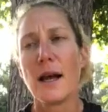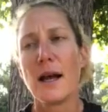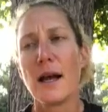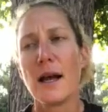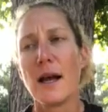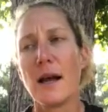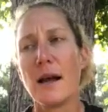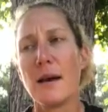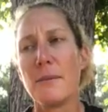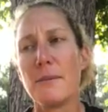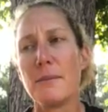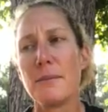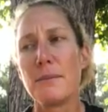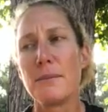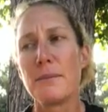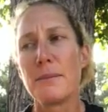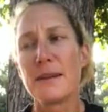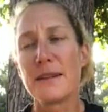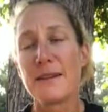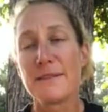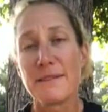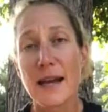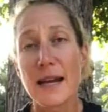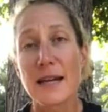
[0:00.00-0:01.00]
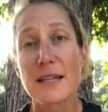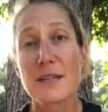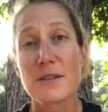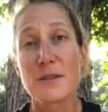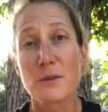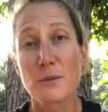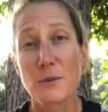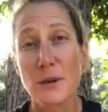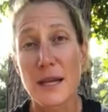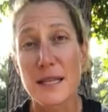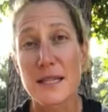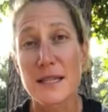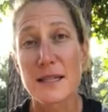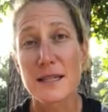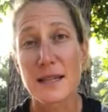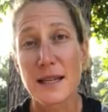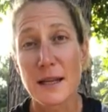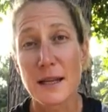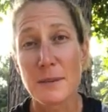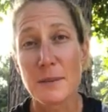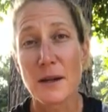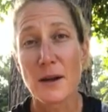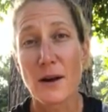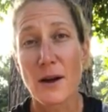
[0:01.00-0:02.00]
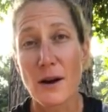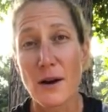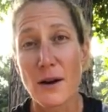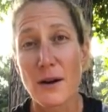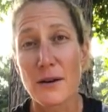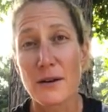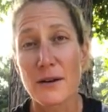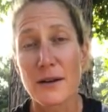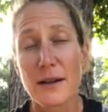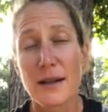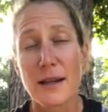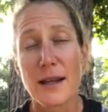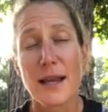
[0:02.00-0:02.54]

But the fact is, the race is going to be hard,